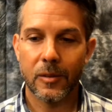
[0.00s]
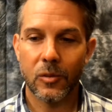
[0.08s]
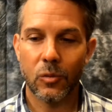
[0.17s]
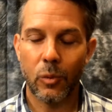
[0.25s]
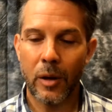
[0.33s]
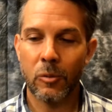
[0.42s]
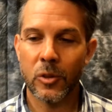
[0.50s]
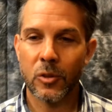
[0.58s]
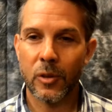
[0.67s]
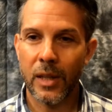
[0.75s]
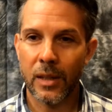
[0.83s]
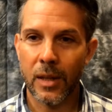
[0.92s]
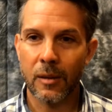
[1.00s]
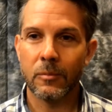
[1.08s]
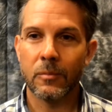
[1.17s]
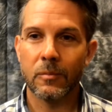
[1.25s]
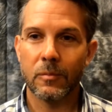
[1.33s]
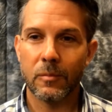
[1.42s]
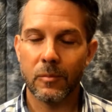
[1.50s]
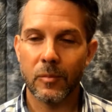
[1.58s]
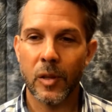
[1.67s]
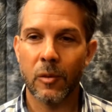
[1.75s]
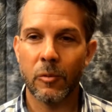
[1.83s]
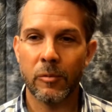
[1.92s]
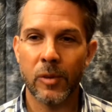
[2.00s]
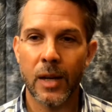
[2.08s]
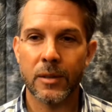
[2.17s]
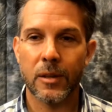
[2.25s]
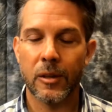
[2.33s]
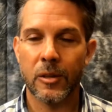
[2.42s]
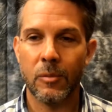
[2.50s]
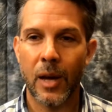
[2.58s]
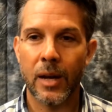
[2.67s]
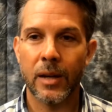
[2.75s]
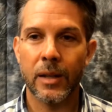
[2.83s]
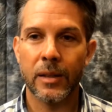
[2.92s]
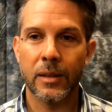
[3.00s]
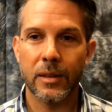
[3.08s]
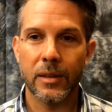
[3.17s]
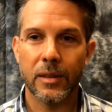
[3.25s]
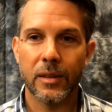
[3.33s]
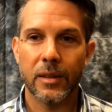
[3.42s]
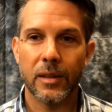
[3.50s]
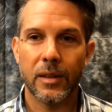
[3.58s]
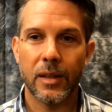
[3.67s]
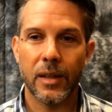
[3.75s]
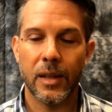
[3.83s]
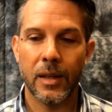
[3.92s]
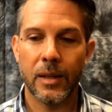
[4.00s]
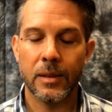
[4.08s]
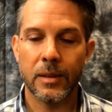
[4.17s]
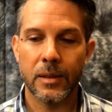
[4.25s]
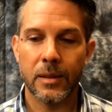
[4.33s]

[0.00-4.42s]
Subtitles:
the way we're treating them, we've lost our humanity. And